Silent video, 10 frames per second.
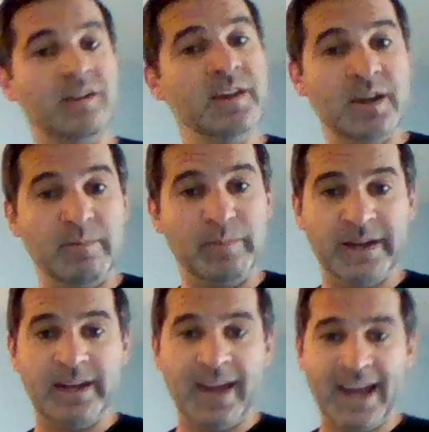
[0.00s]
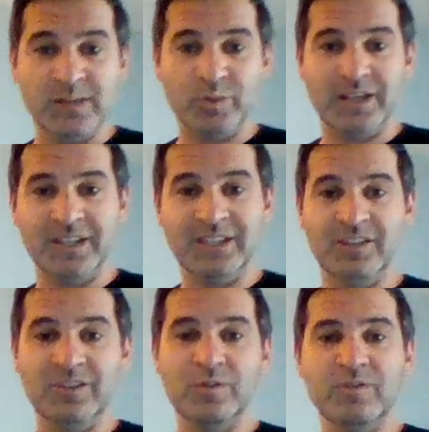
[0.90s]
but as we continue
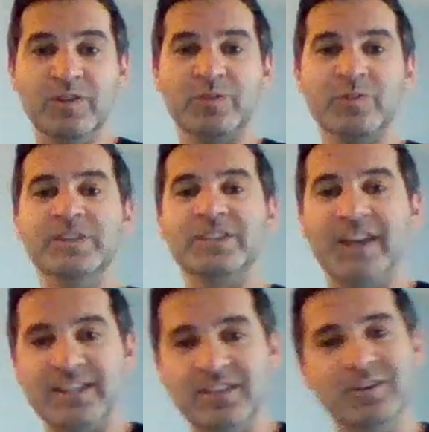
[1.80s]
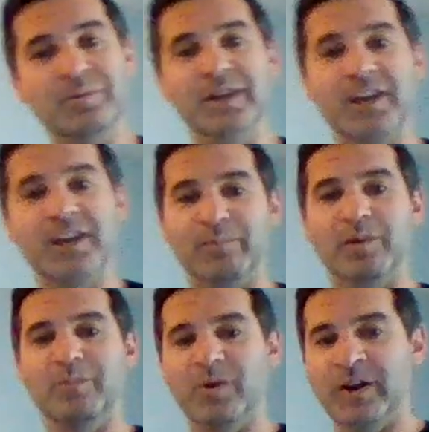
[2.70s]
moving through this lesson, there will be a couple
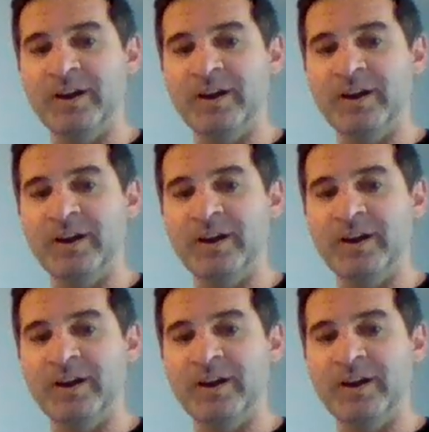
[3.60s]
more.